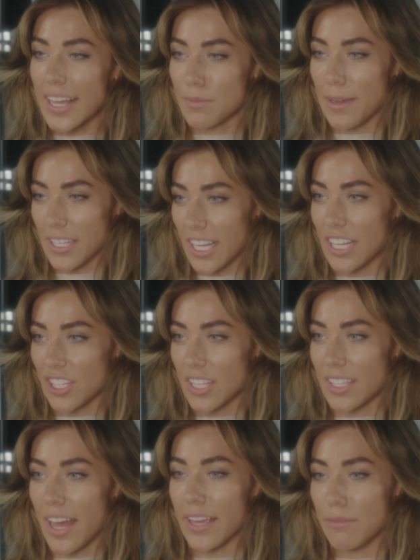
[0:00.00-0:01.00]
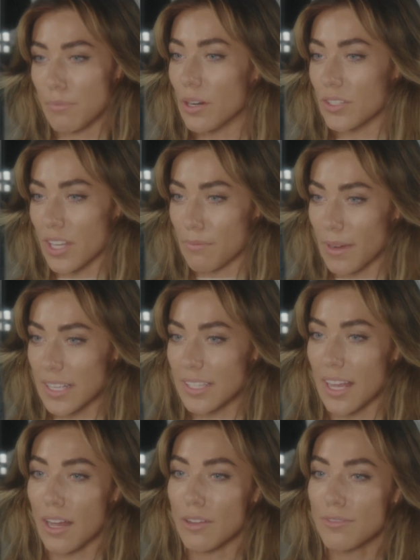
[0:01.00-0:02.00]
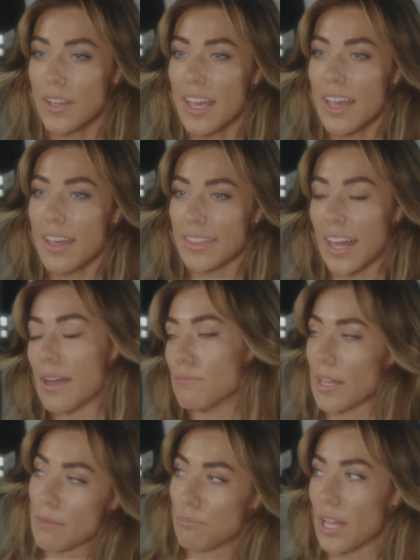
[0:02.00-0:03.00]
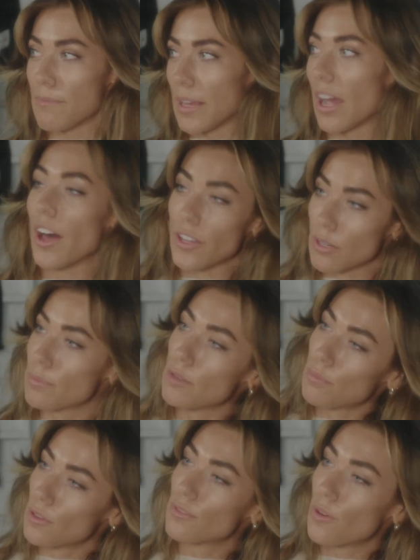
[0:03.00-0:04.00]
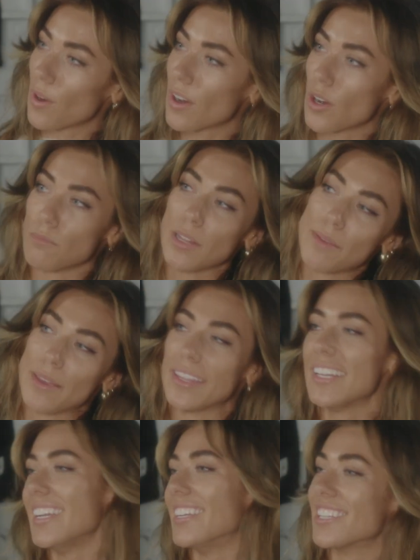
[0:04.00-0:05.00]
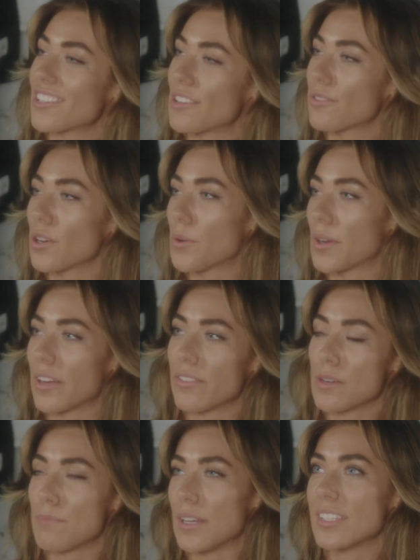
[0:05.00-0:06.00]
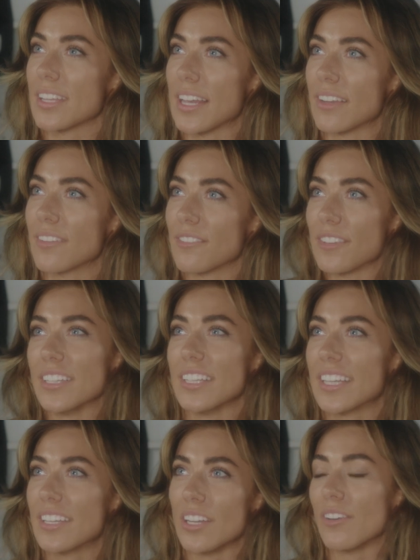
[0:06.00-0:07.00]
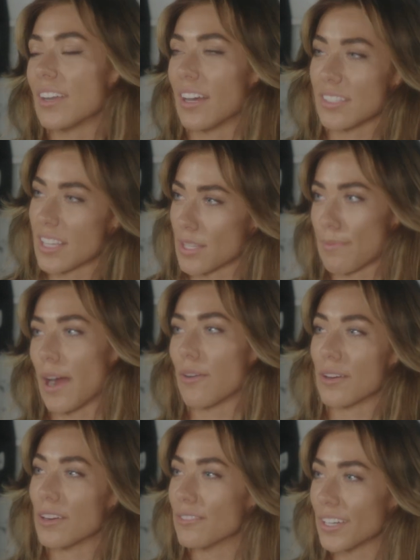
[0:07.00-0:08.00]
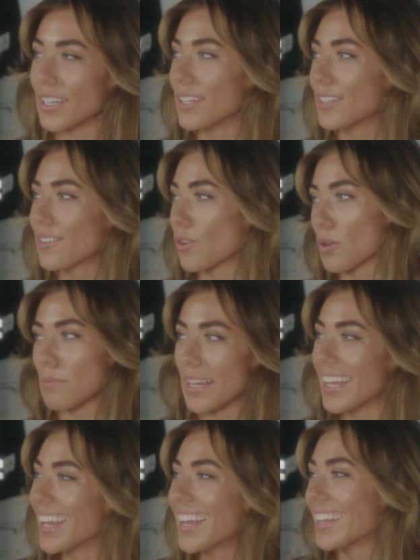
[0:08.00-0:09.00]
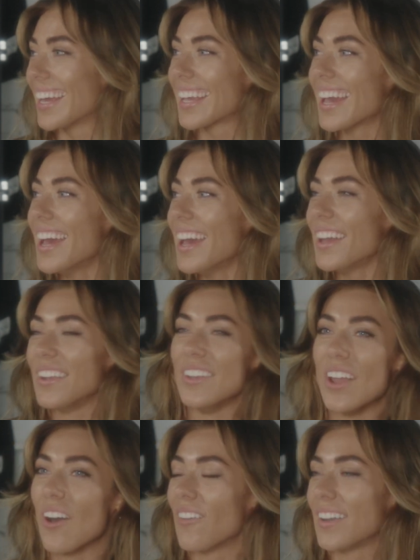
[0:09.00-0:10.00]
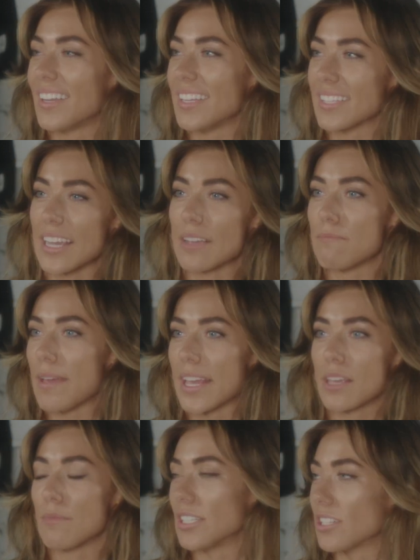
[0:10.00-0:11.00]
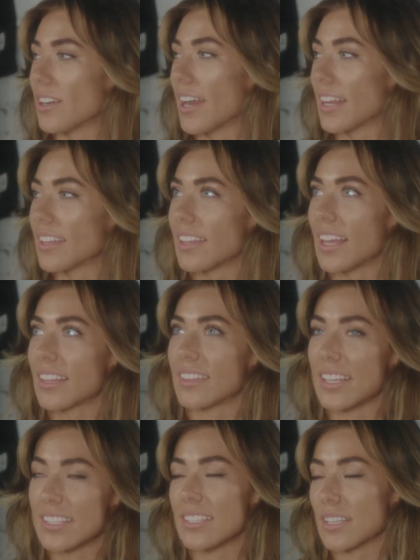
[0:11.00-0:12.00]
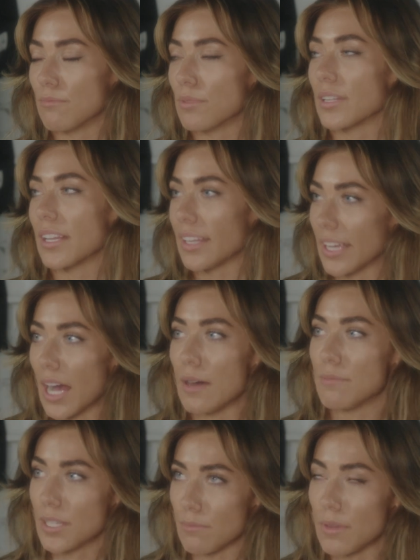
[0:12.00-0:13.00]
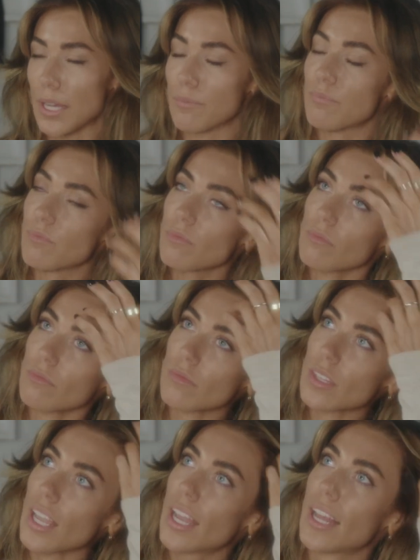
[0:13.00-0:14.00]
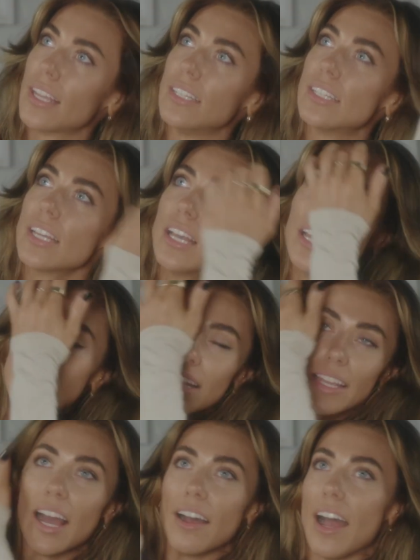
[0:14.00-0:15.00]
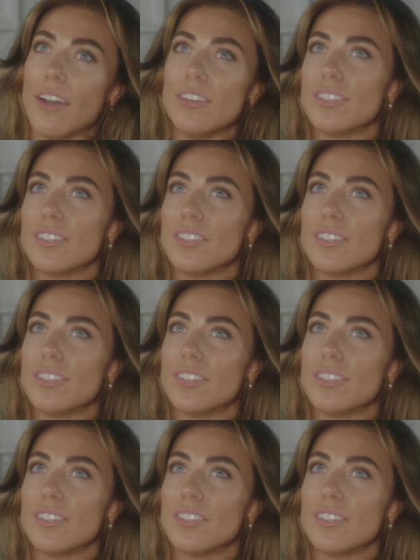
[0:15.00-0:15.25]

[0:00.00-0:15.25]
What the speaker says: expectations that I impose on myself that I'm like blaming other people for or blaming the industry for or whatever, but it's like really no one else has power over you or me. Like no one is like making me do anything. This is completely up to me. And yeah,